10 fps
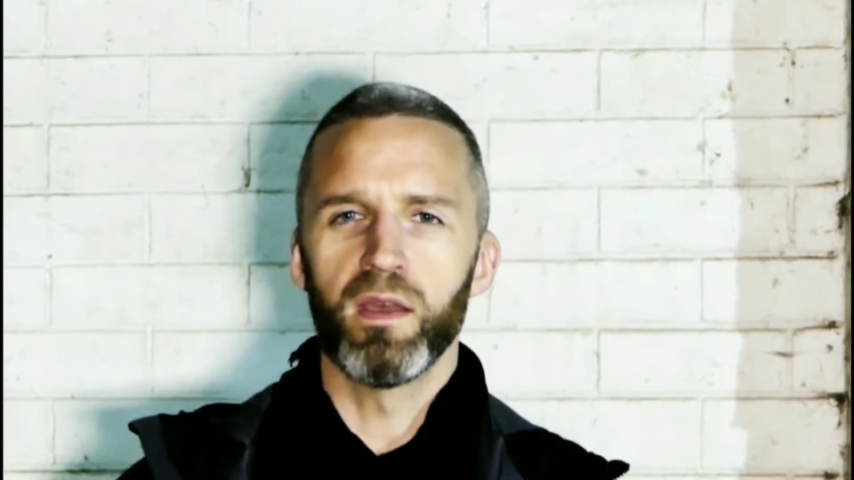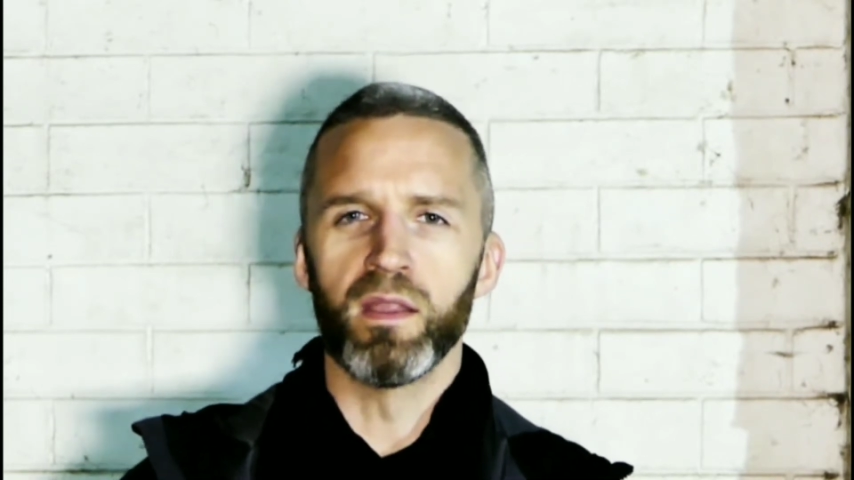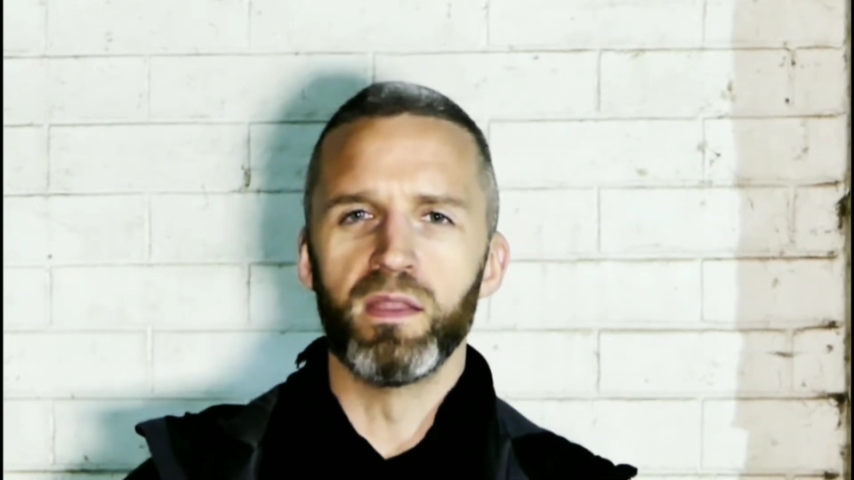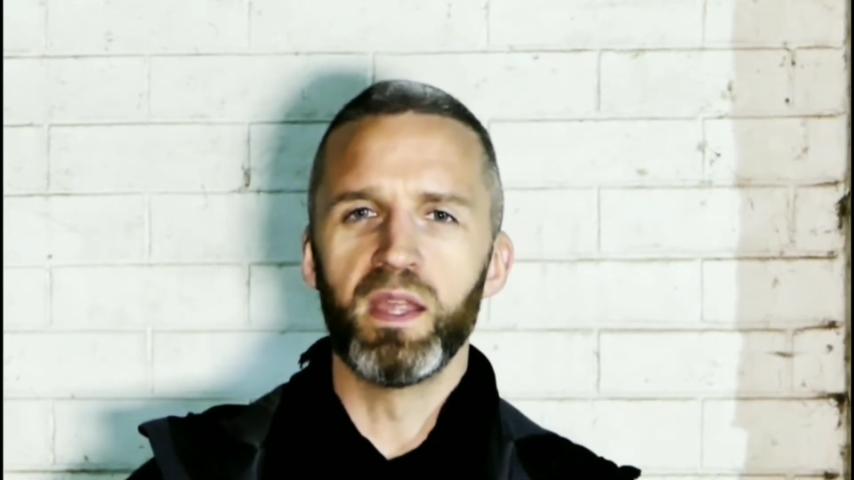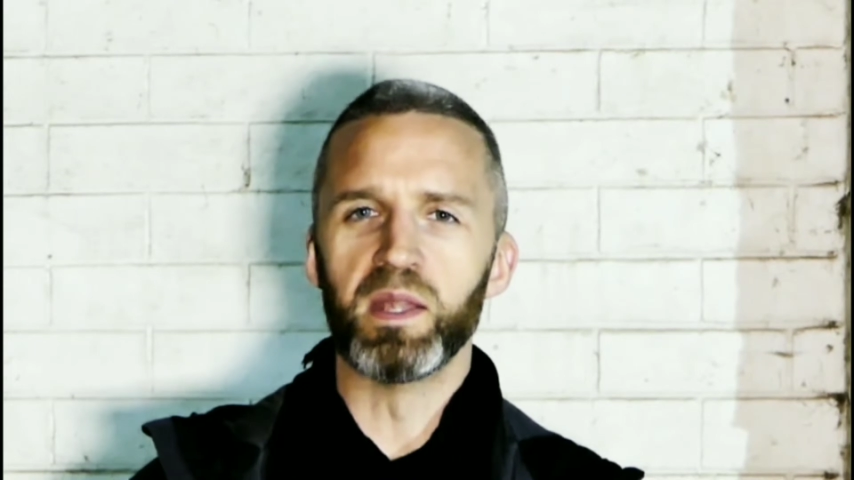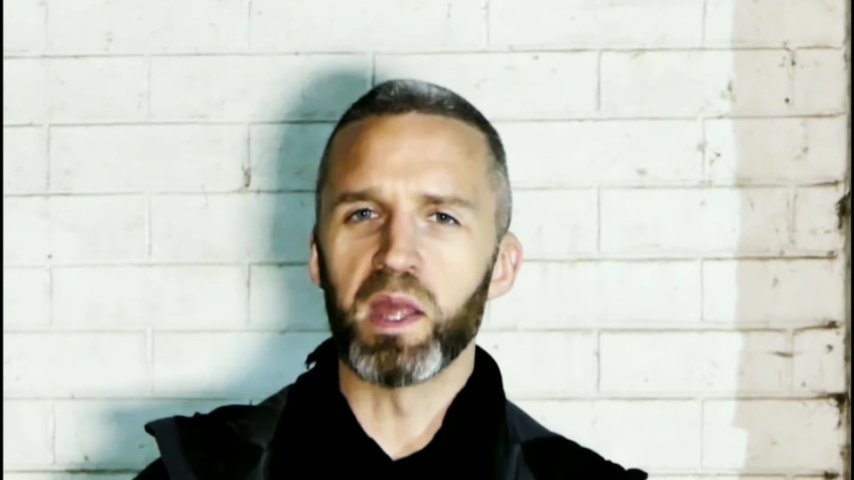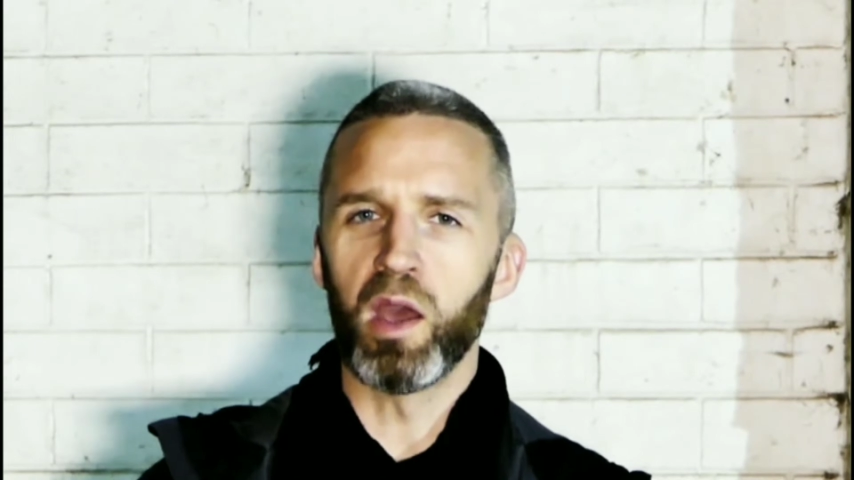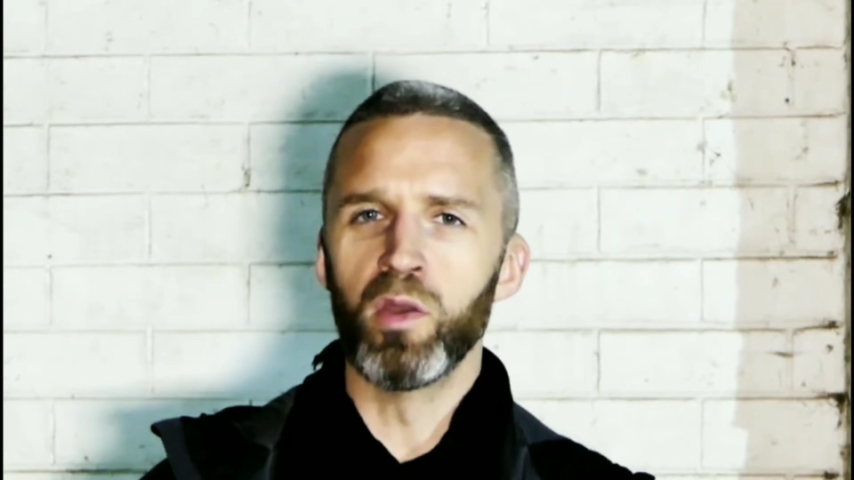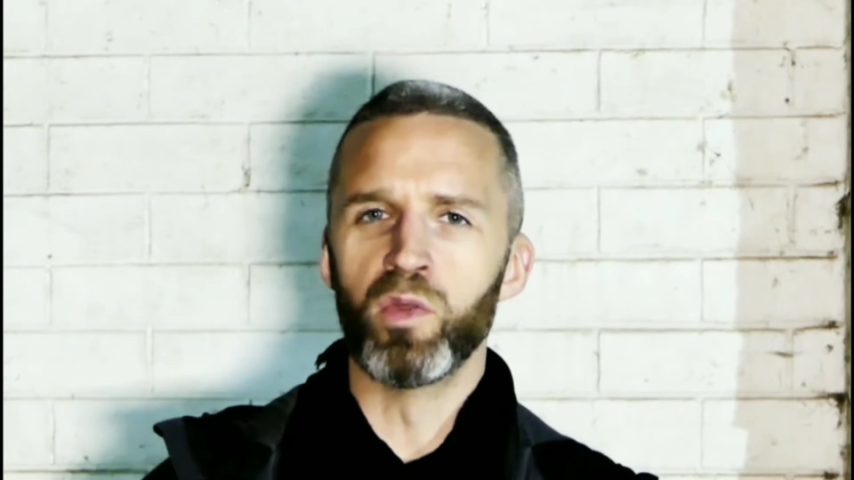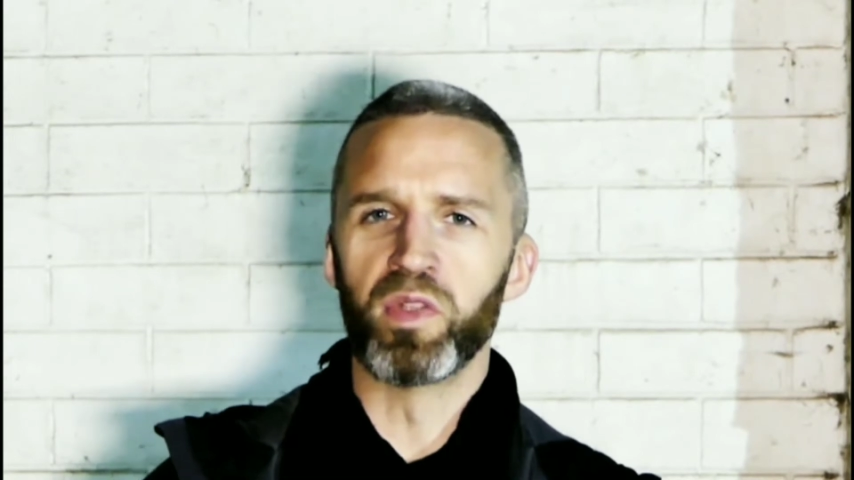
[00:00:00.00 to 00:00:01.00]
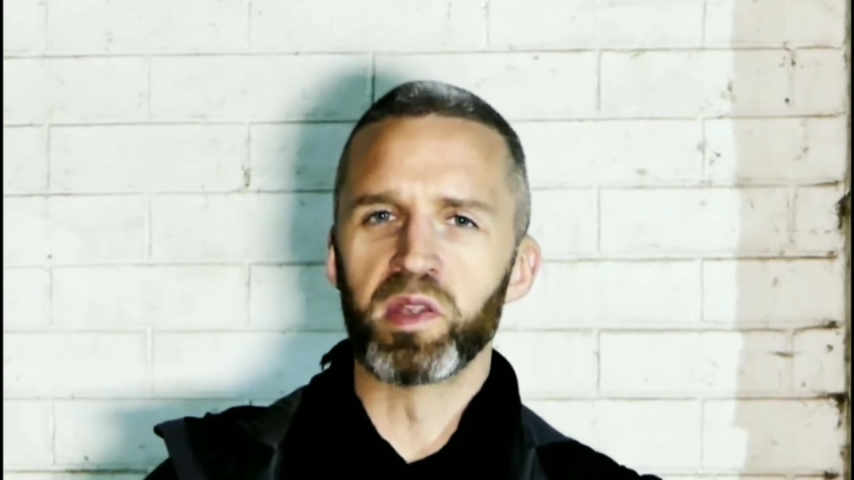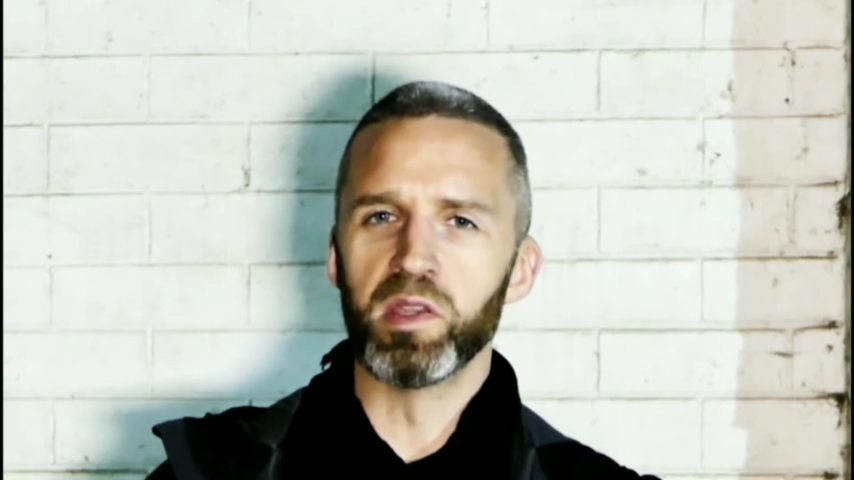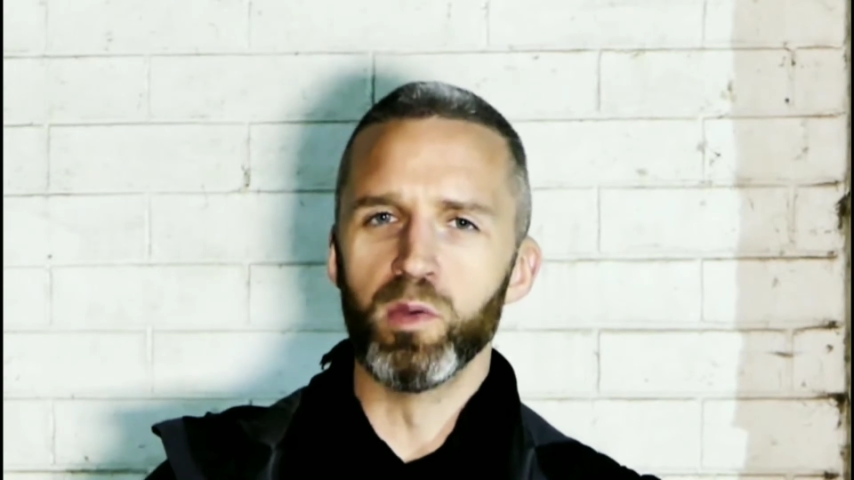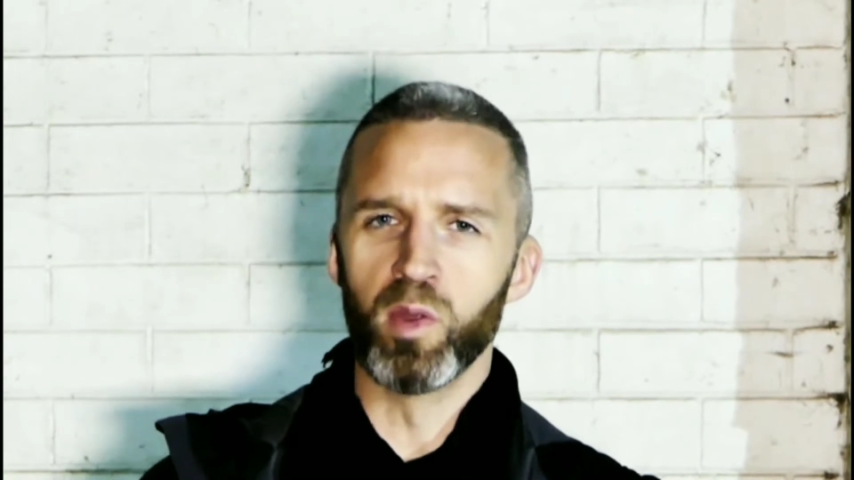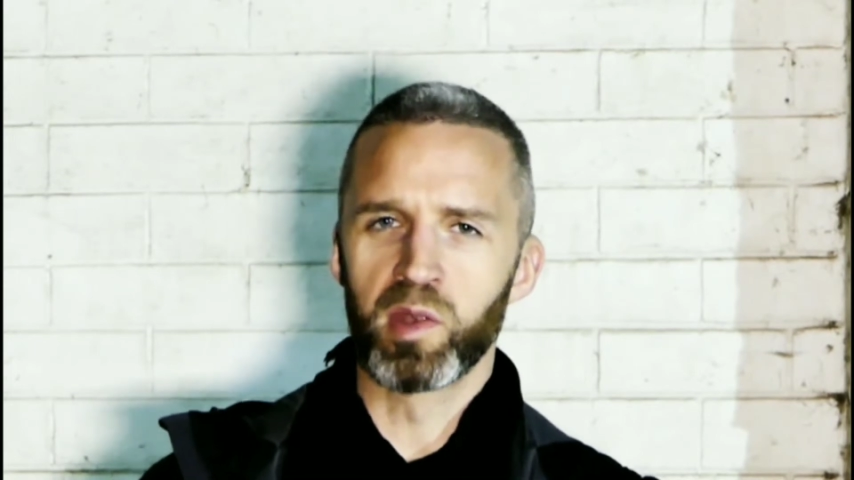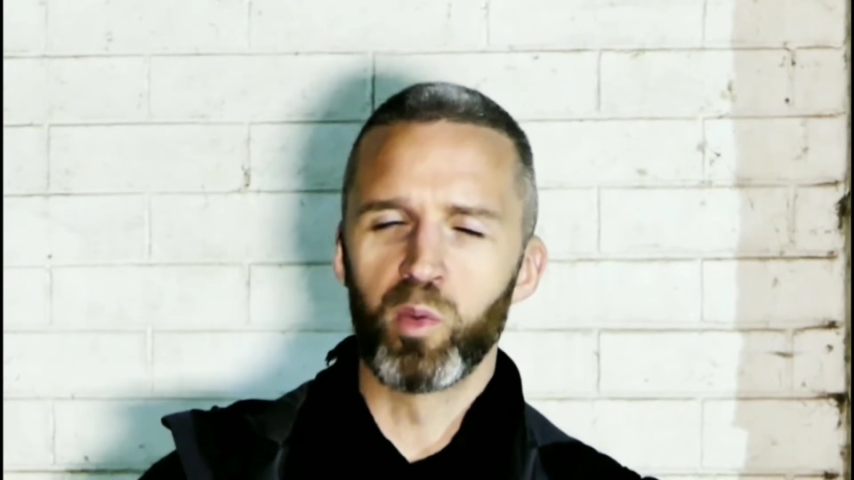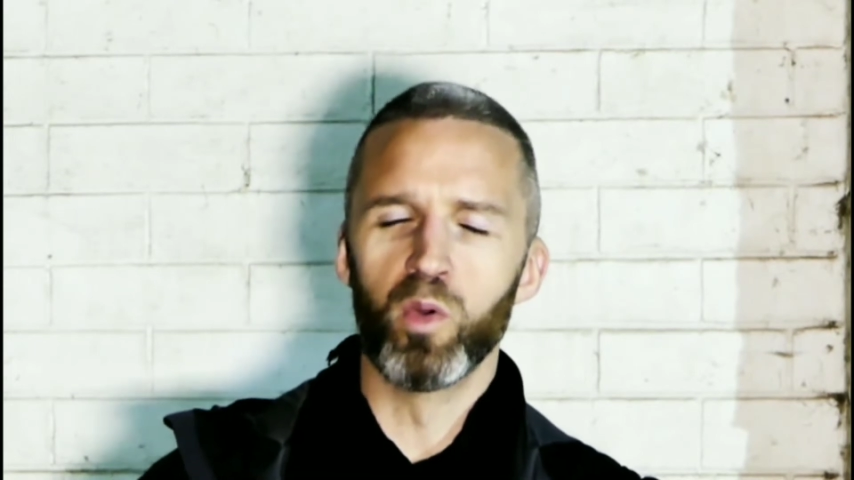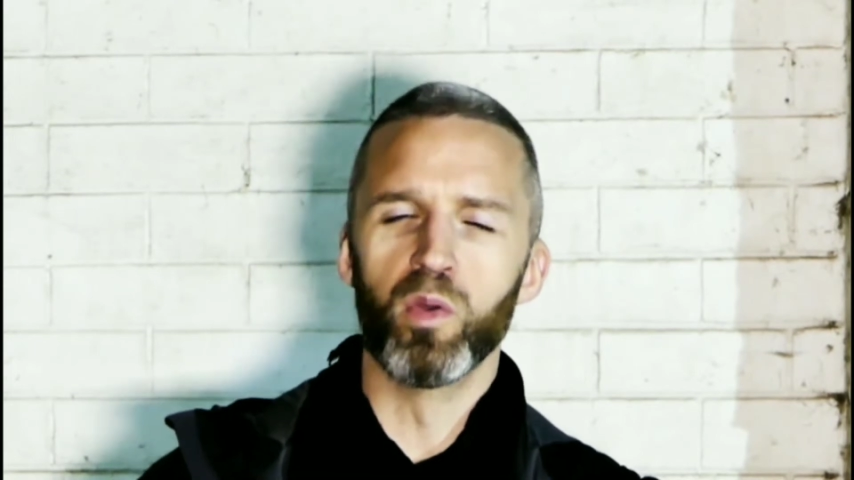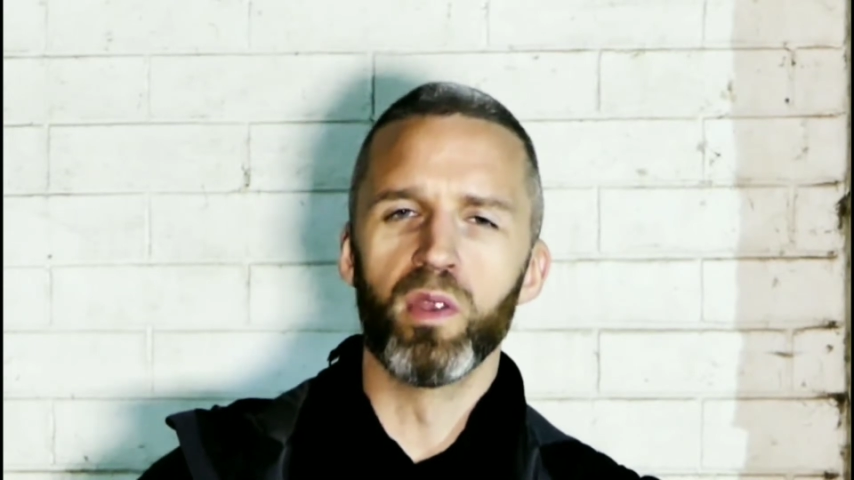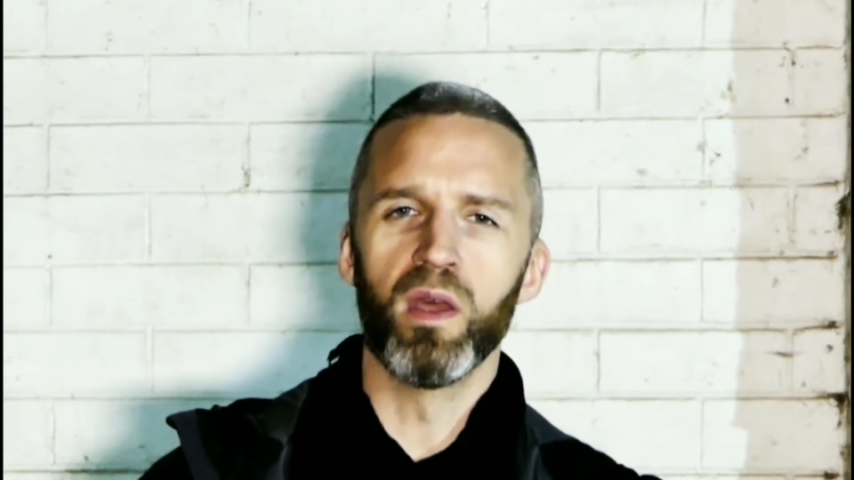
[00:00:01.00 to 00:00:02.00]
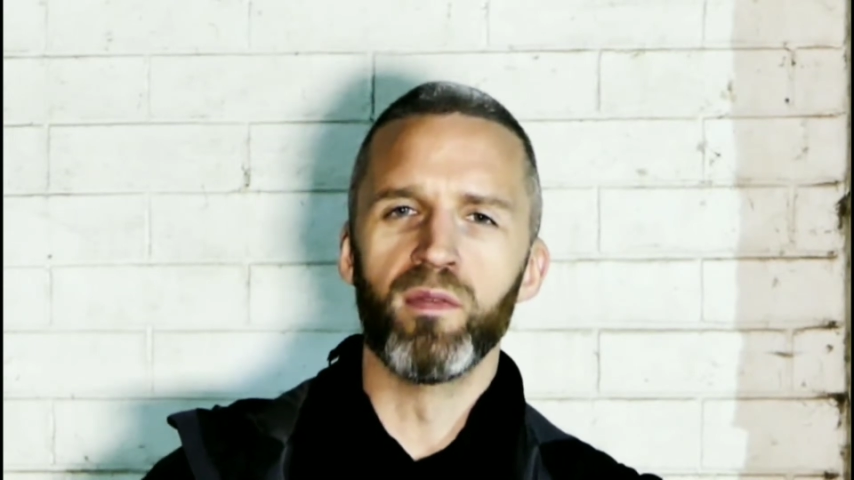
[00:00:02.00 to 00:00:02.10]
And these oaths that were sworn